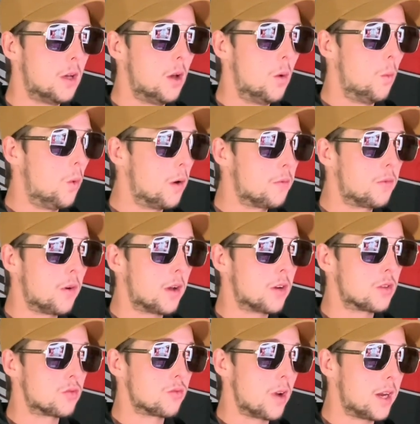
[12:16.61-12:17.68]
One
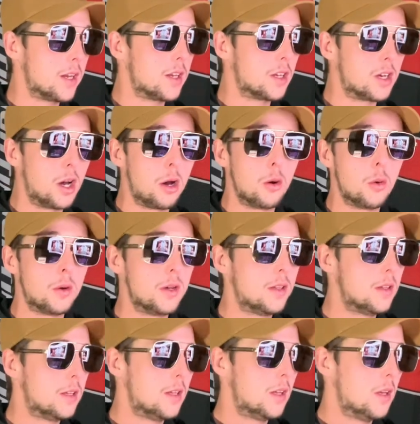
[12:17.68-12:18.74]
fighter's ready to go.
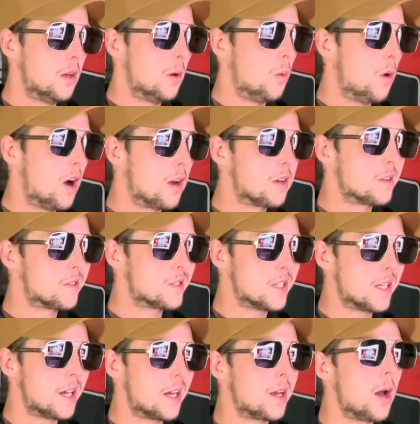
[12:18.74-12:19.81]

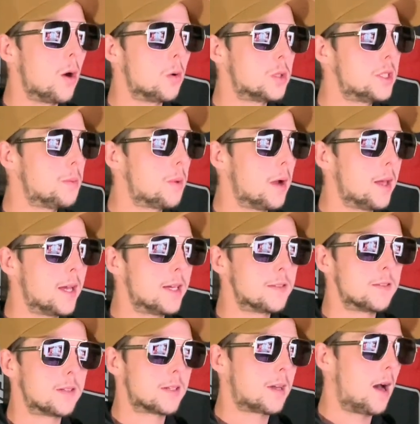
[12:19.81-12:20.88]
Waterson, I know she probably has
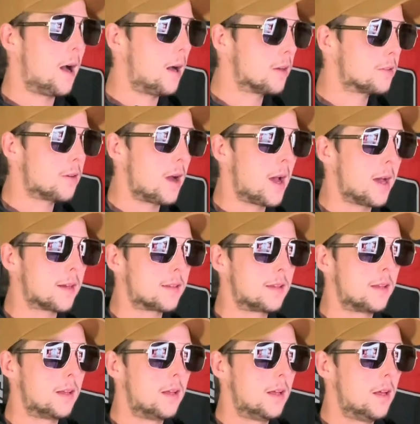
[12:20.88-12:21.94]
a contract
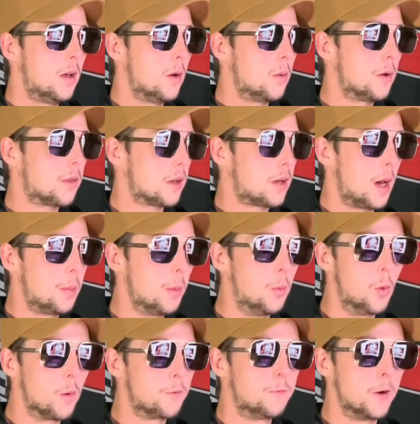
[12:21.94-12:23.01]
with a couple
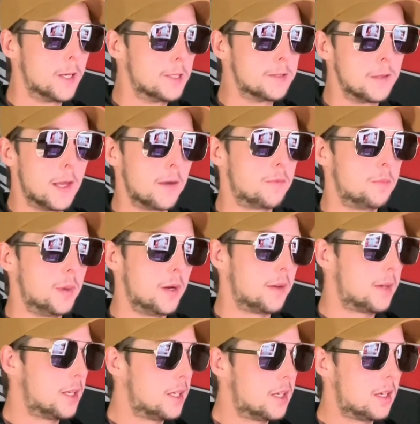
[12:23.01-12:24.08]
more fights left,
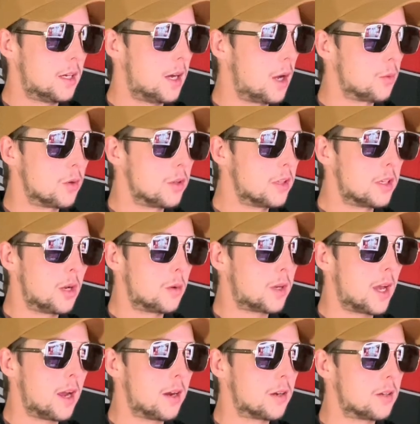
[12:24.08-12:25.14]
but I really don't
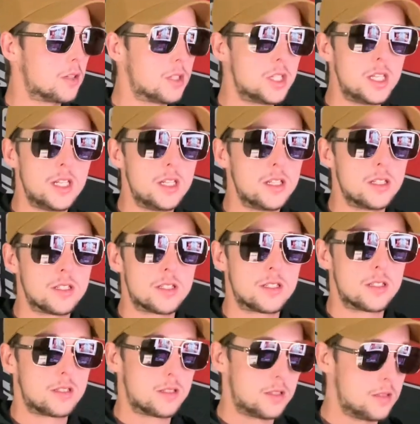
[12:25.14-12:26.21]
care. She
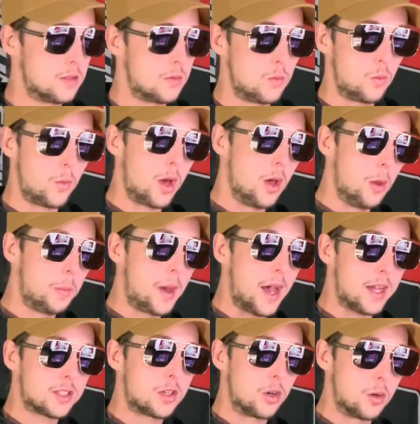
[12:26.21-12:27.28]
is well
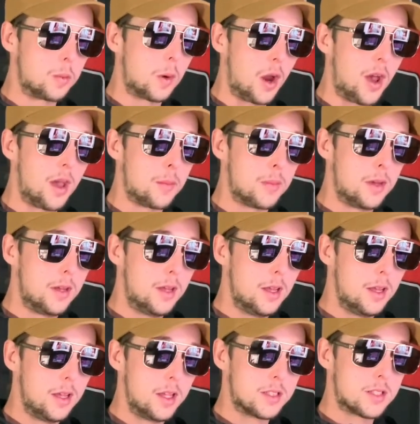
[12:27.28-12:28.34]
past her prime.
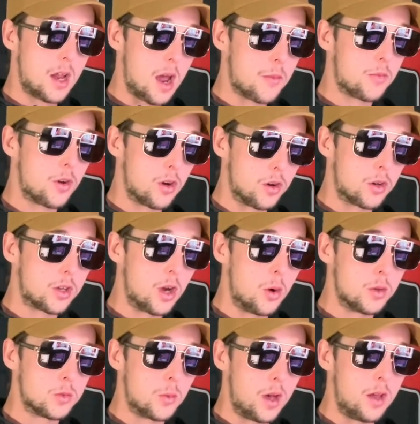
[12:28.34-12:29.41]
It's time for her to go
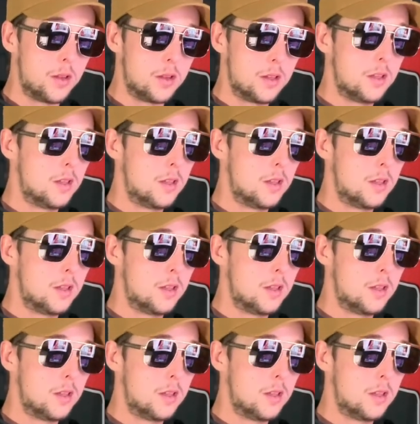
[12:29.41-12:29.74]
as well.